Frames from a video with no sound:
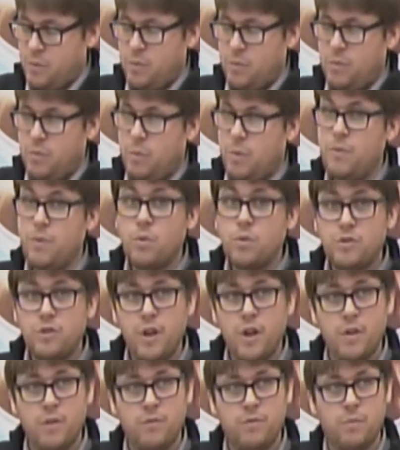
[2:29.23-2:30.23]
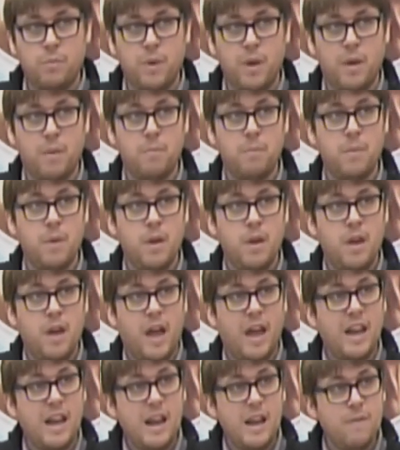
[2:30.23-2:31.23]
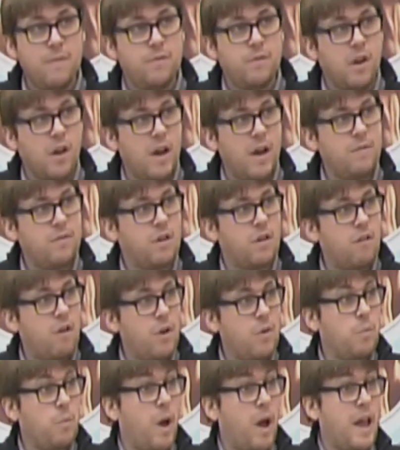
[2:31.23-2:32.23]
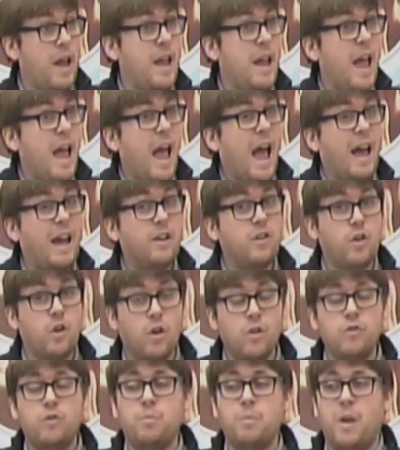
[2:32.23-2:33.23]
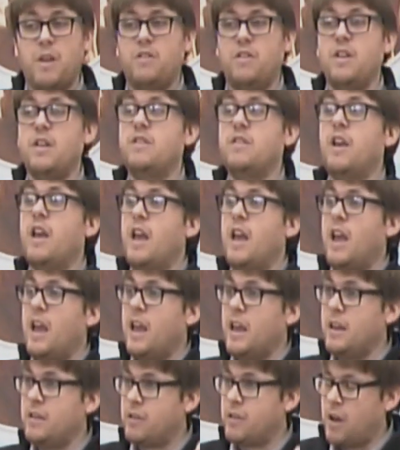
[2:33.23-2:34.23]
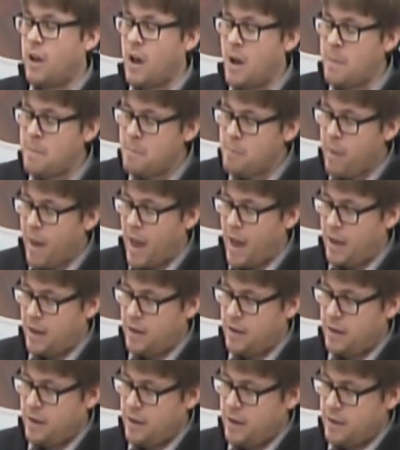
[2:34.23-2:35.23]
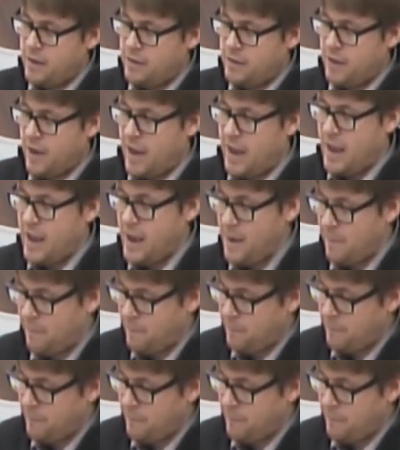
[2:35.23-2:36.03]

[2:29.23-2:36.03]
We've all turned from him and lived lives our own way. And God's message is come back to him.